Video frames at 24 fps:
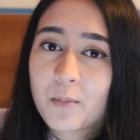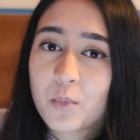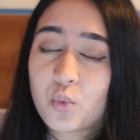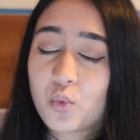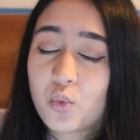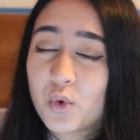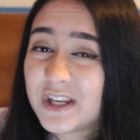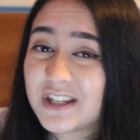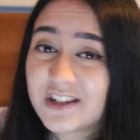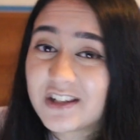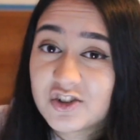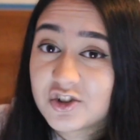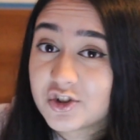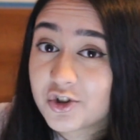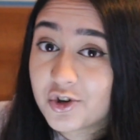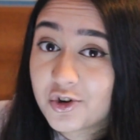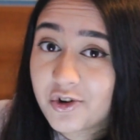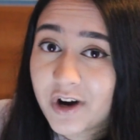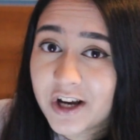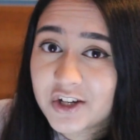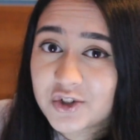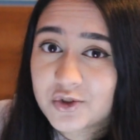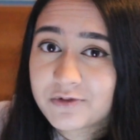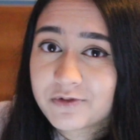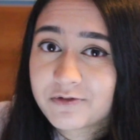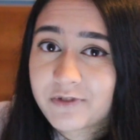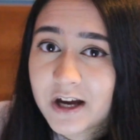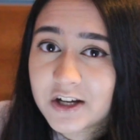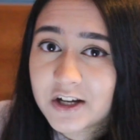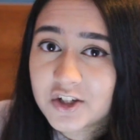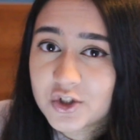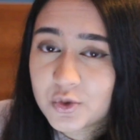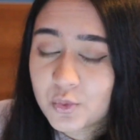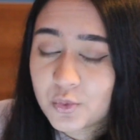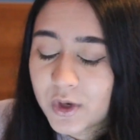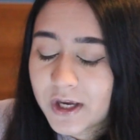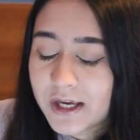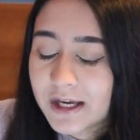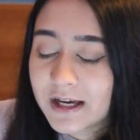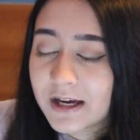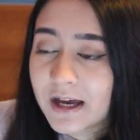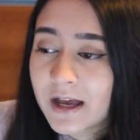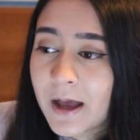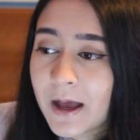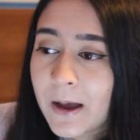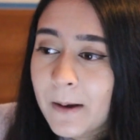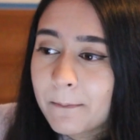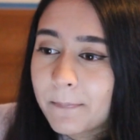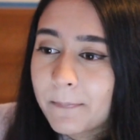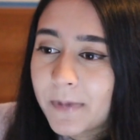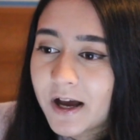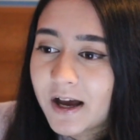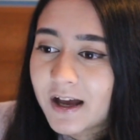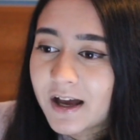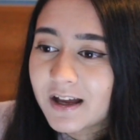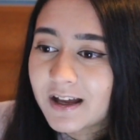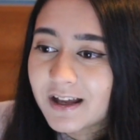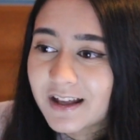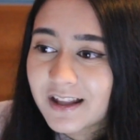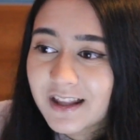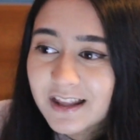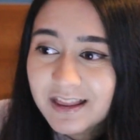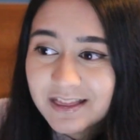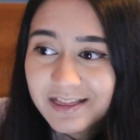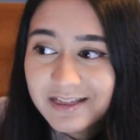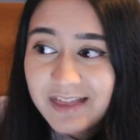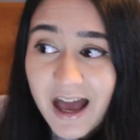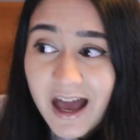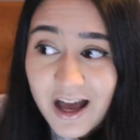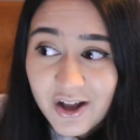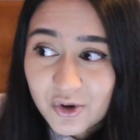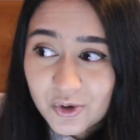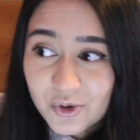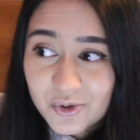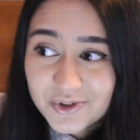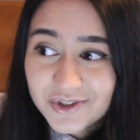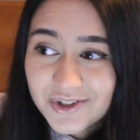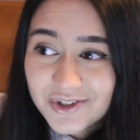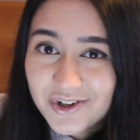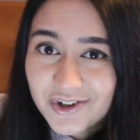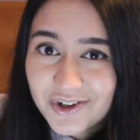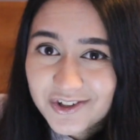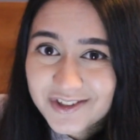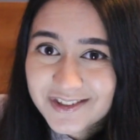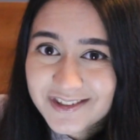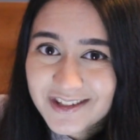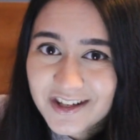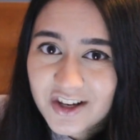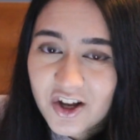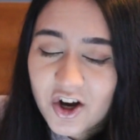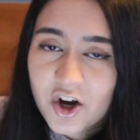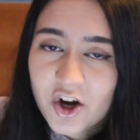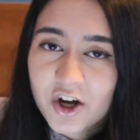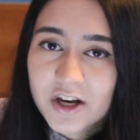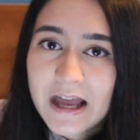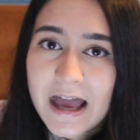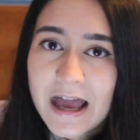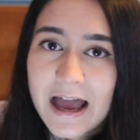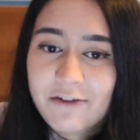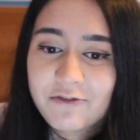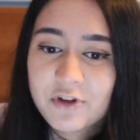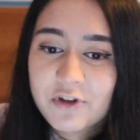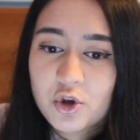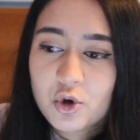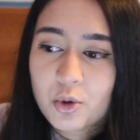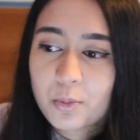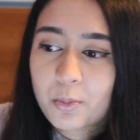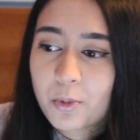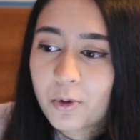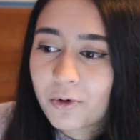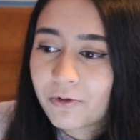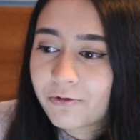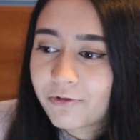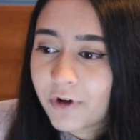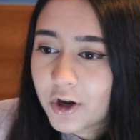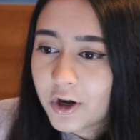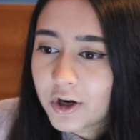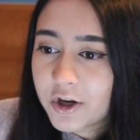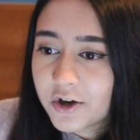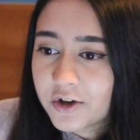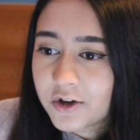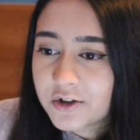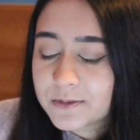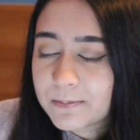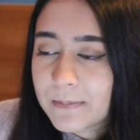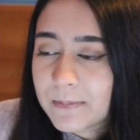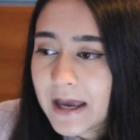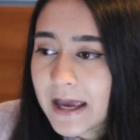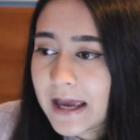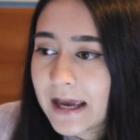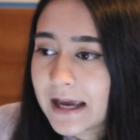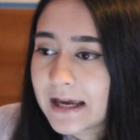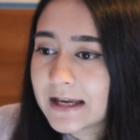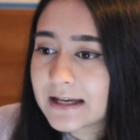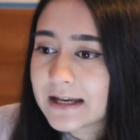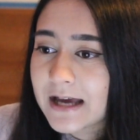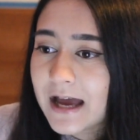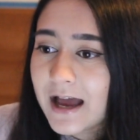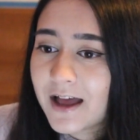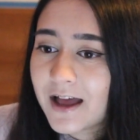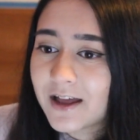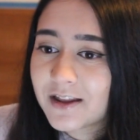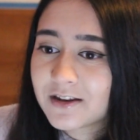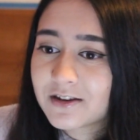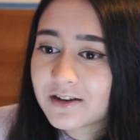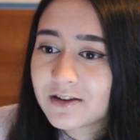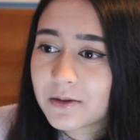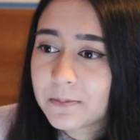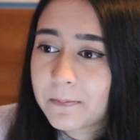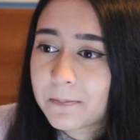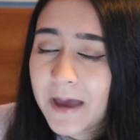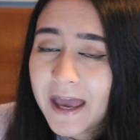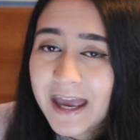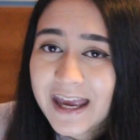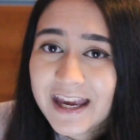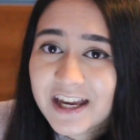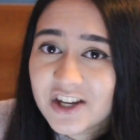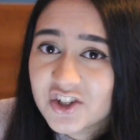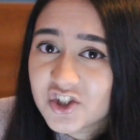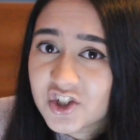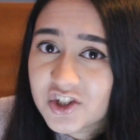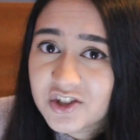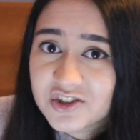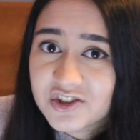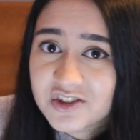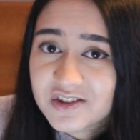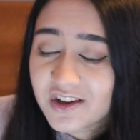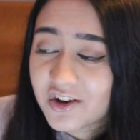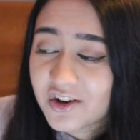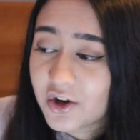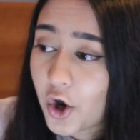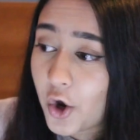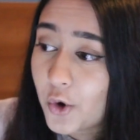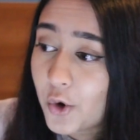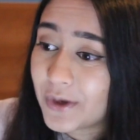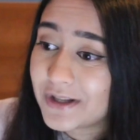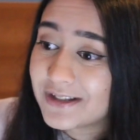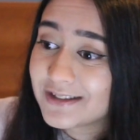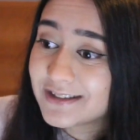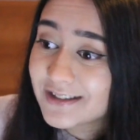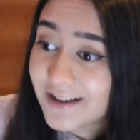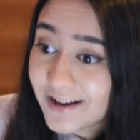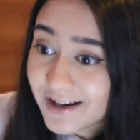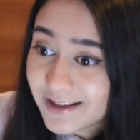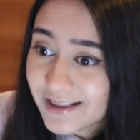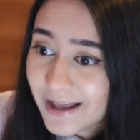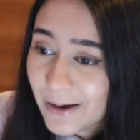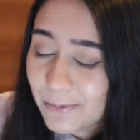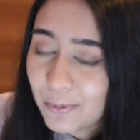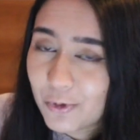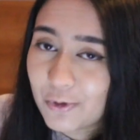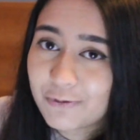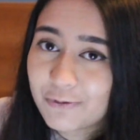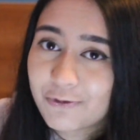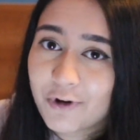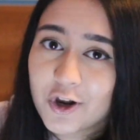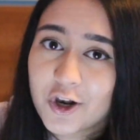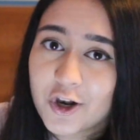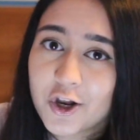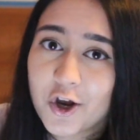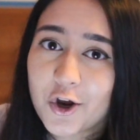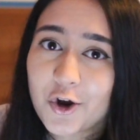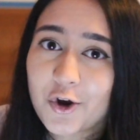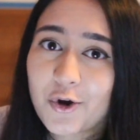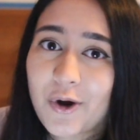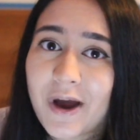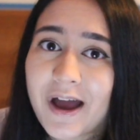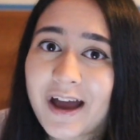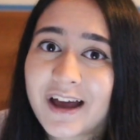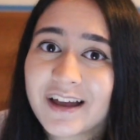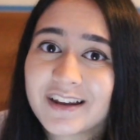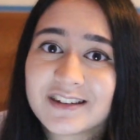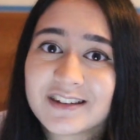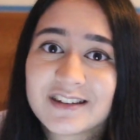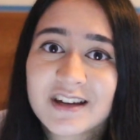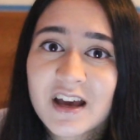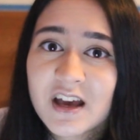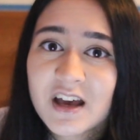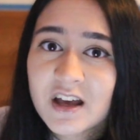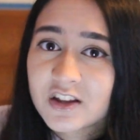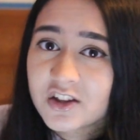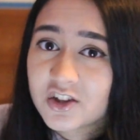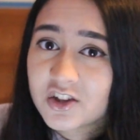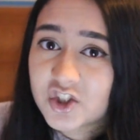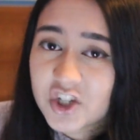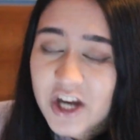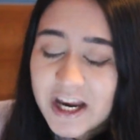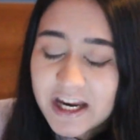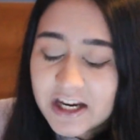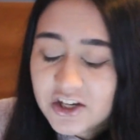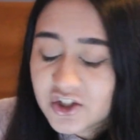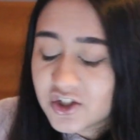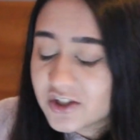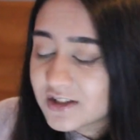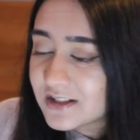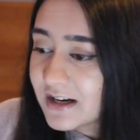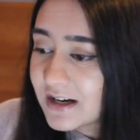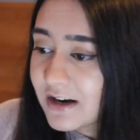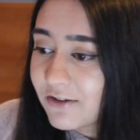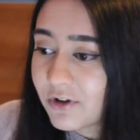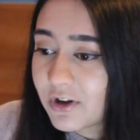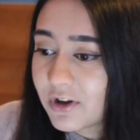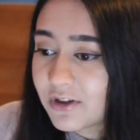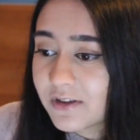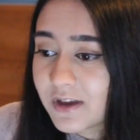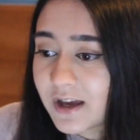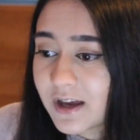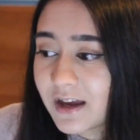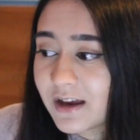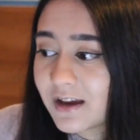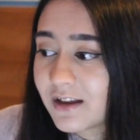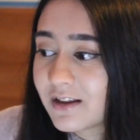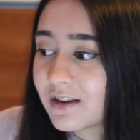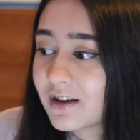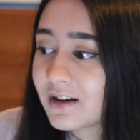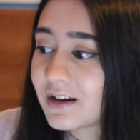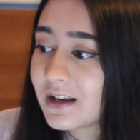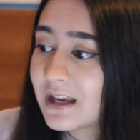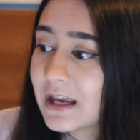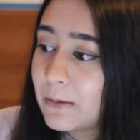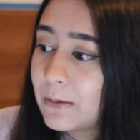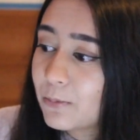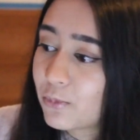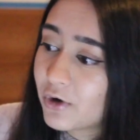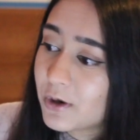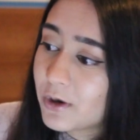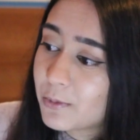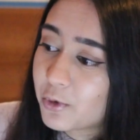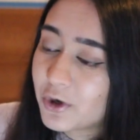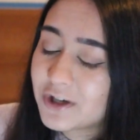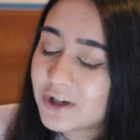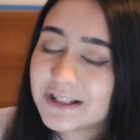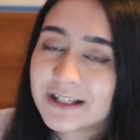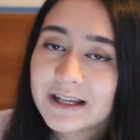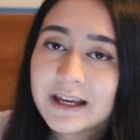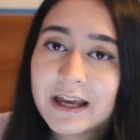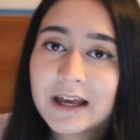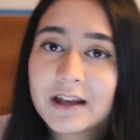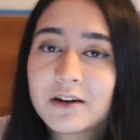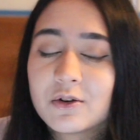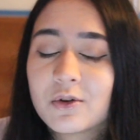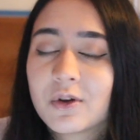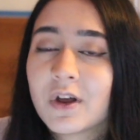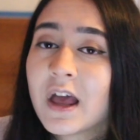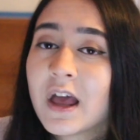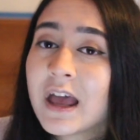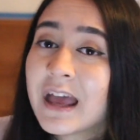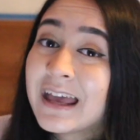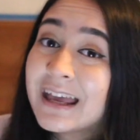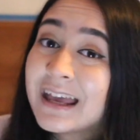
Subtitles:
we didn't do Graduate Fashion Week but that also costs a lot, having your portfolios made and the pages that go inside that portfolio and the changes and everything, and then keep reprinting it and all.